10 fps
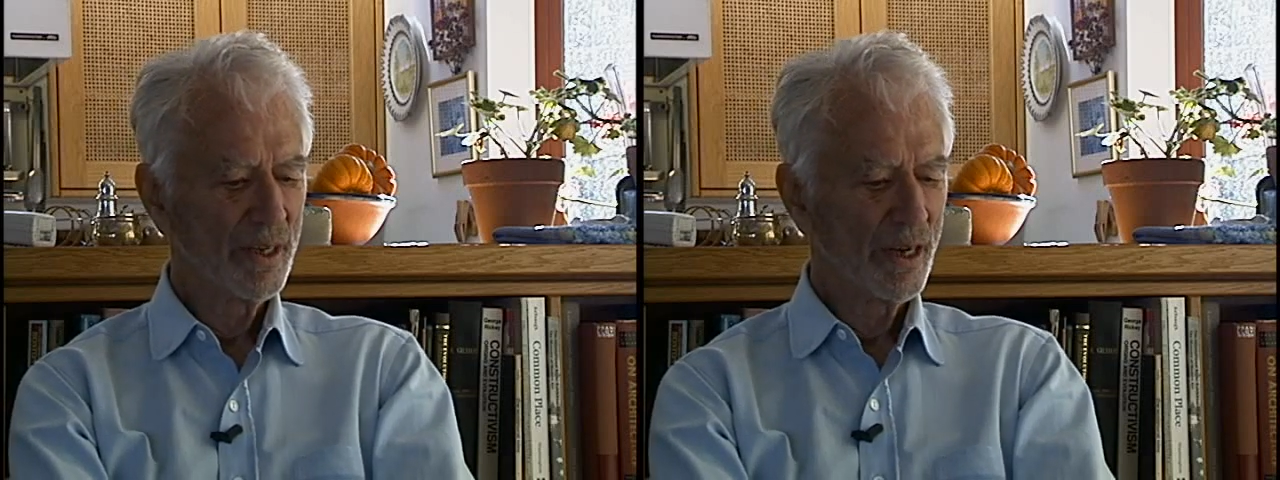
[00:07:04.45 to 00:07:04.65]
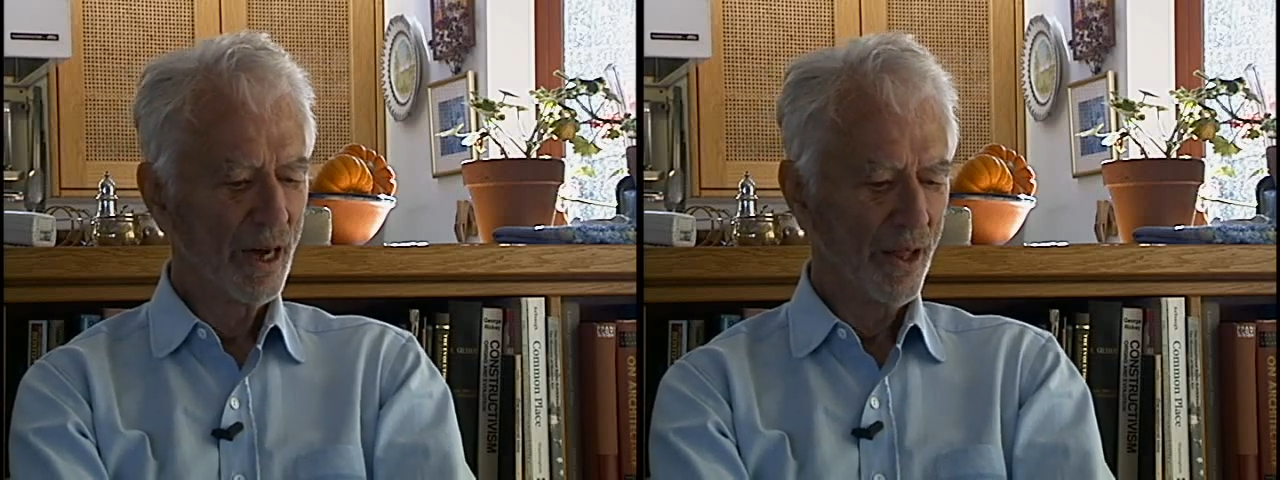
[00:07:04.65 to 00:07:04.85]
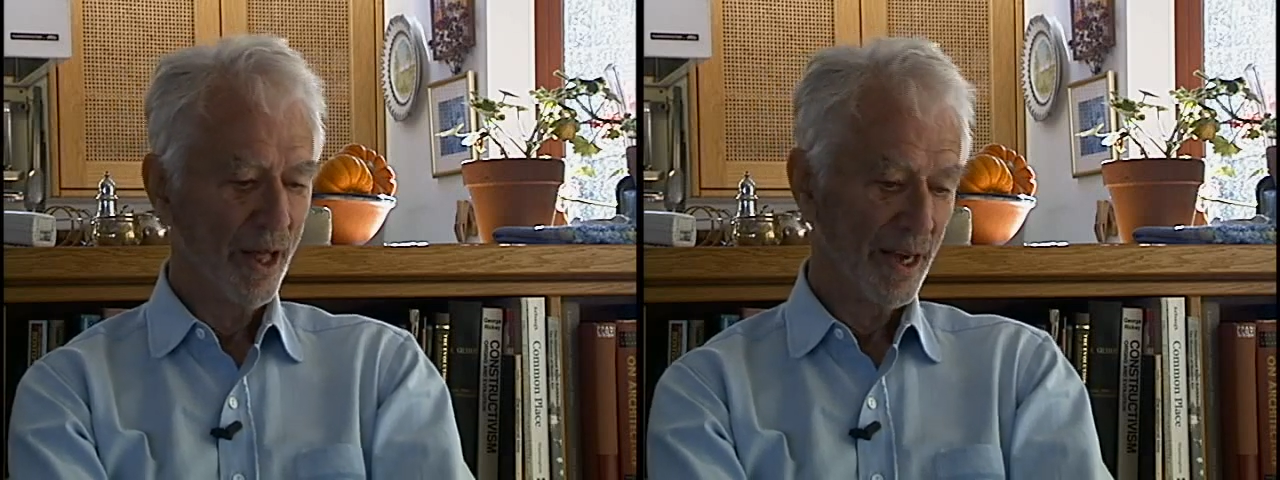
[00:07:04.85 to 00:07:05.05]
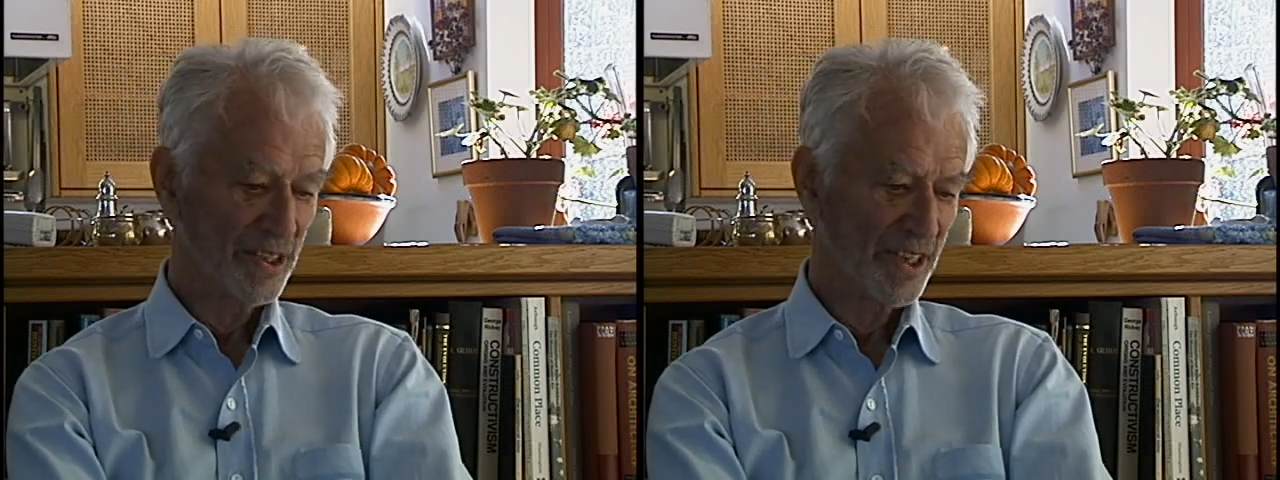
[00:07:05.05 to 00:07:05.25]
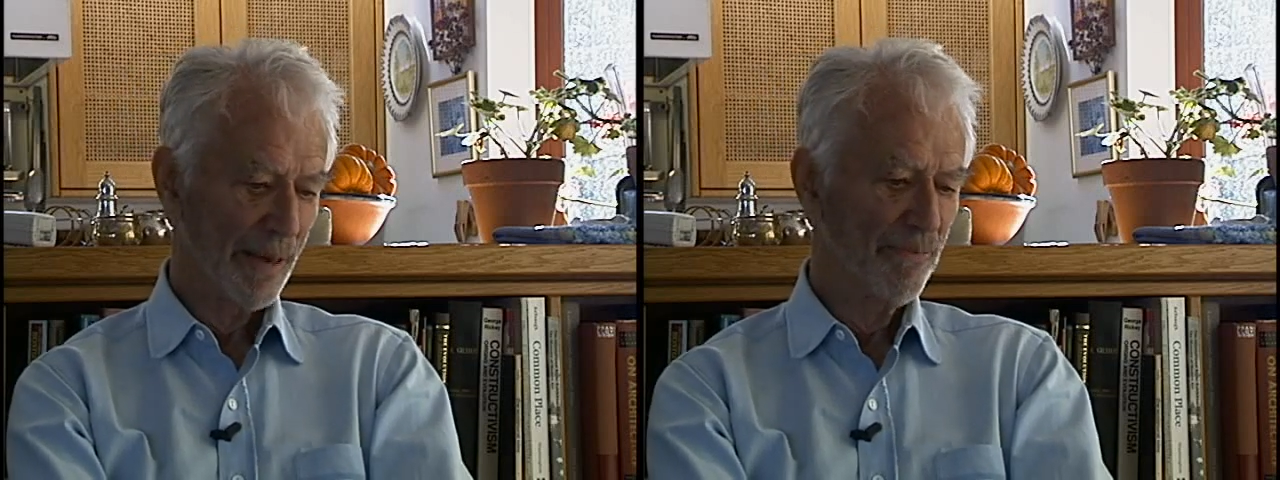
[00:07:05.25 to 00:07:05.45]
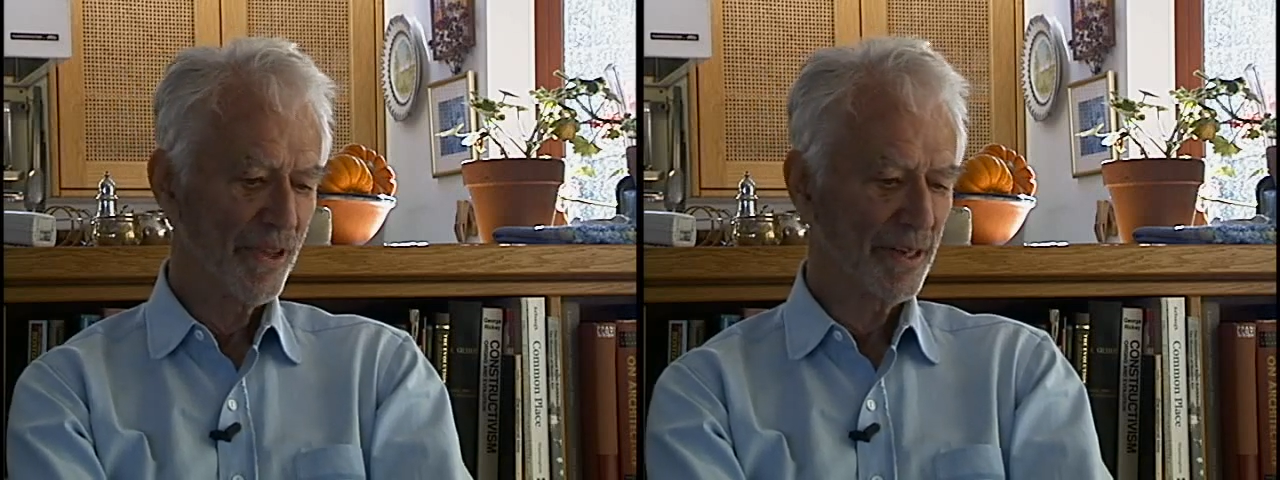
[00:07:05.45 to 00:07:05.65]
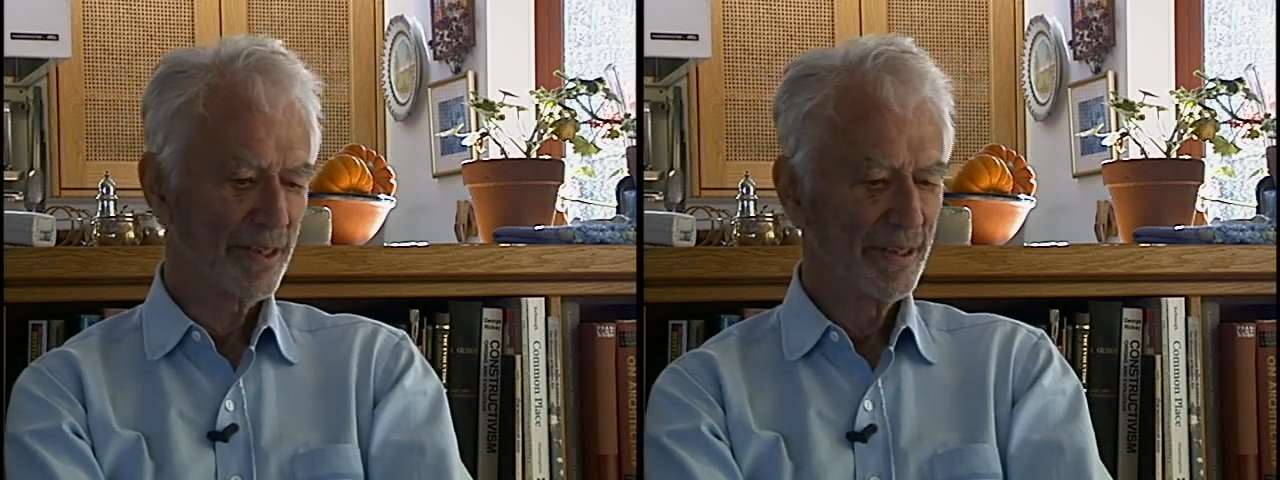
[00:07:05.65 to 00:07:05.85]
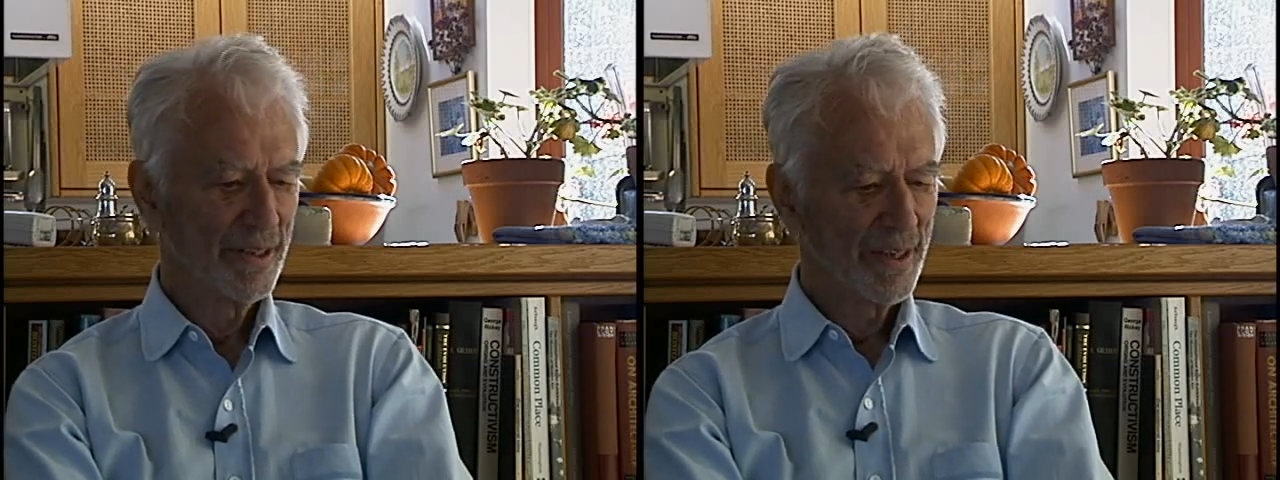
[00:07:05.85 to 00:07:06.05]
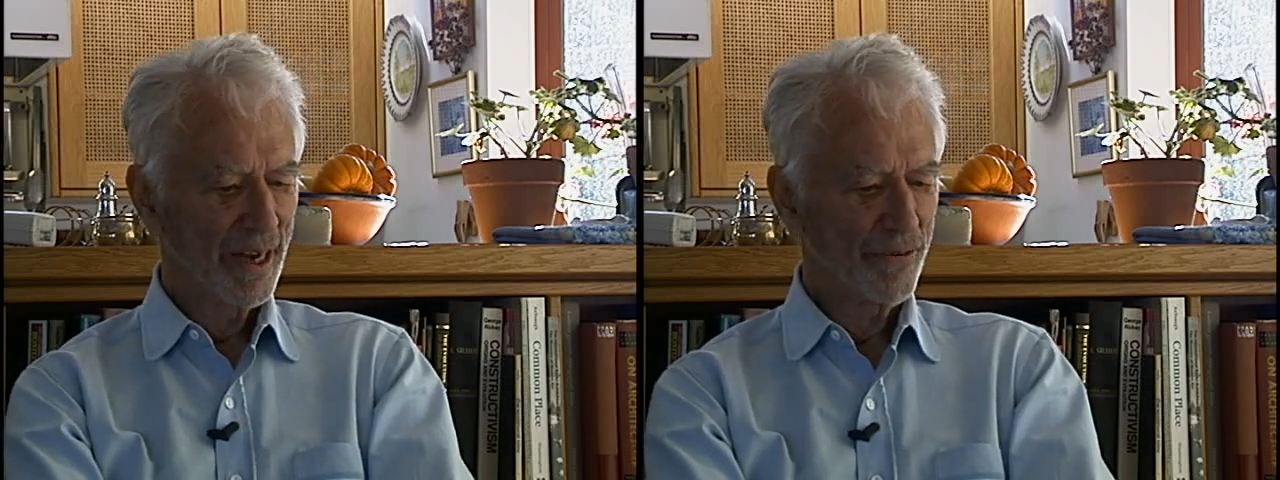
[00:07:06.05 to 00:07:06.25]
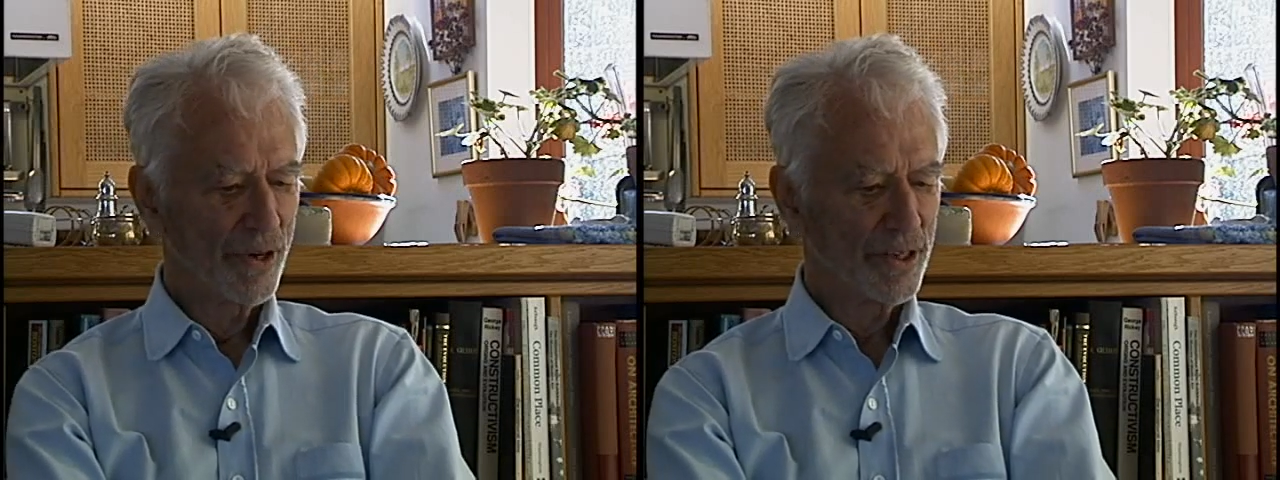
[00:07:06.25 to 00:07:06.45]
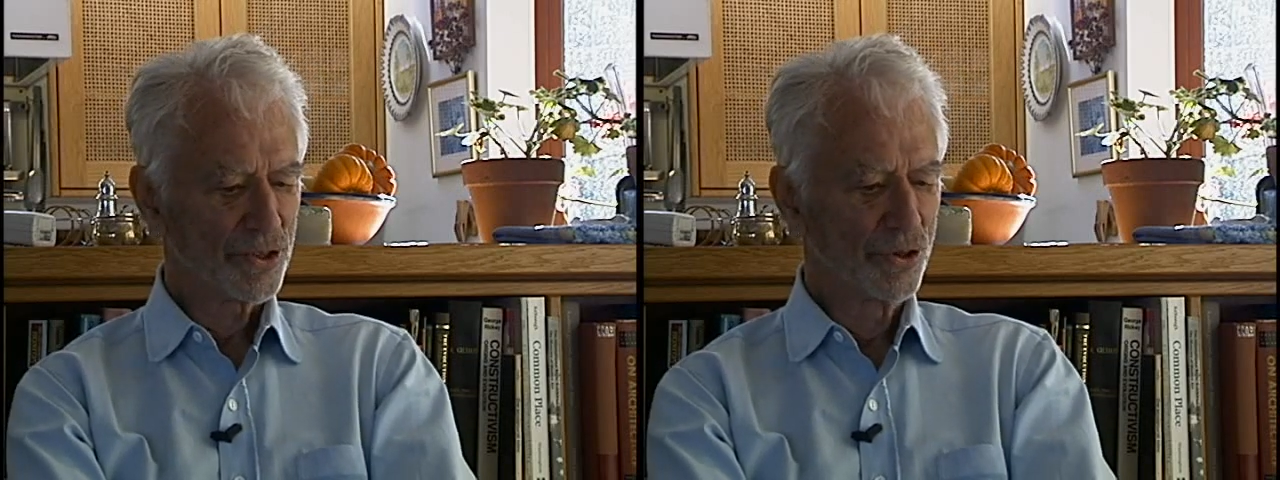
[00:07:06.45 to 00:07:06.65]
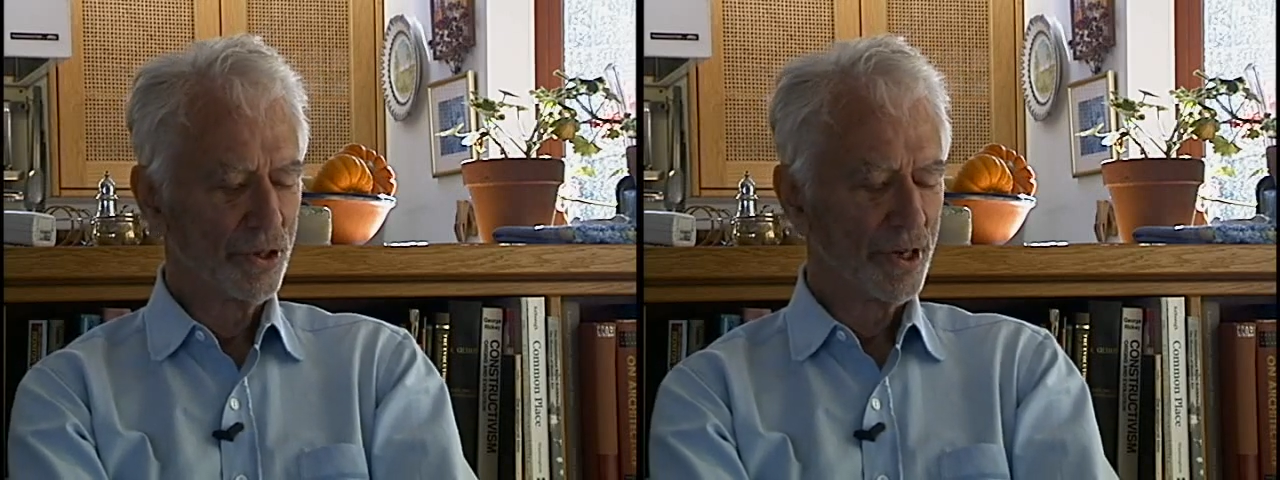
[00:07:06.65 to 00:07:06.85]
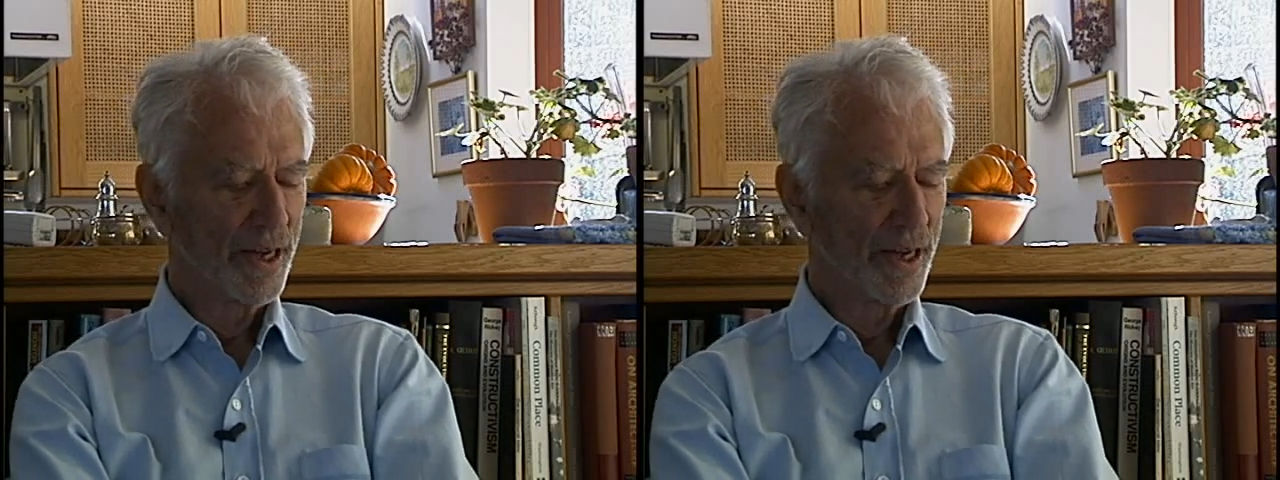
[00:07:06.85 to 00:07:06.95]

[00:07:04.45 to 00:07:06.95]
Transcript: uh, except that every student,